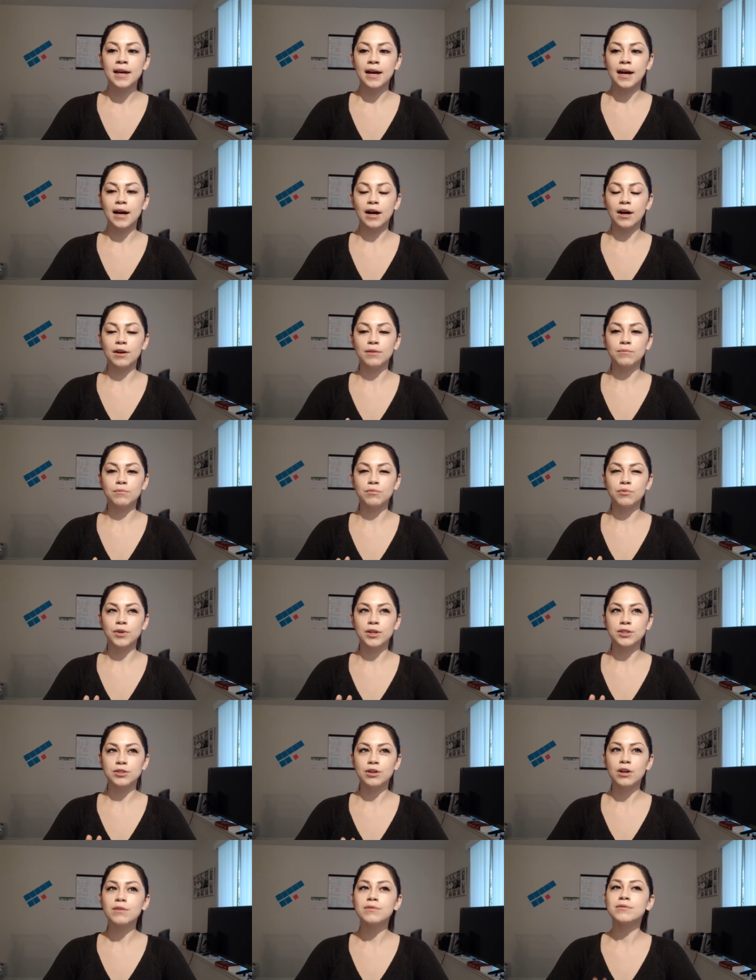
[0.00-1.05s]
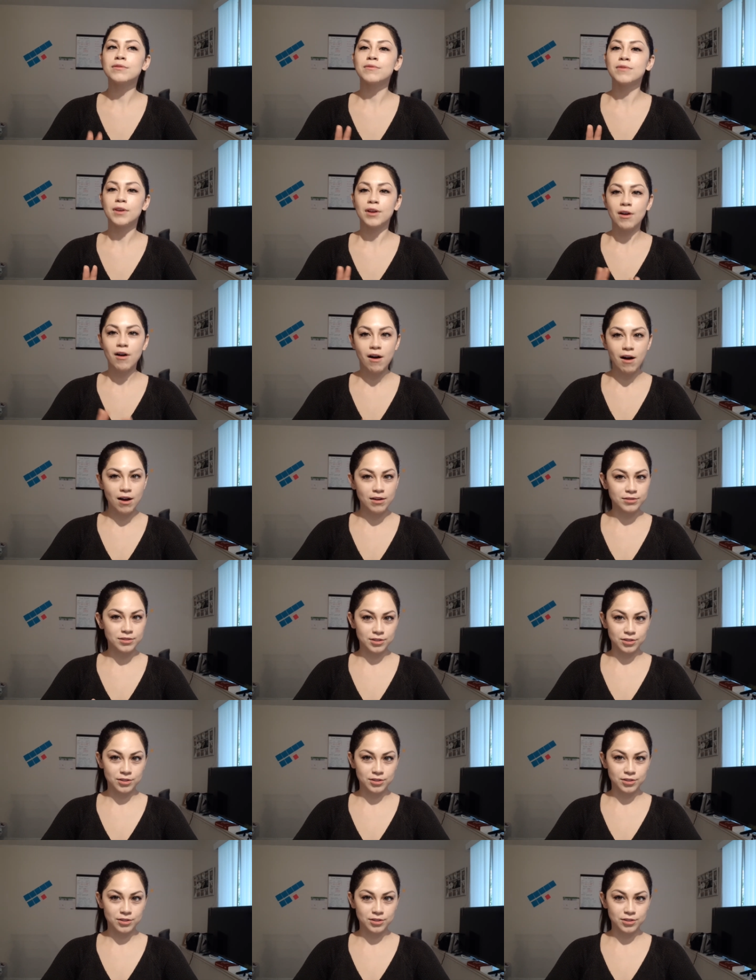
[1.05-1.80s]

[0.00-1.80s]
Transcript: Uh, in terms of the cost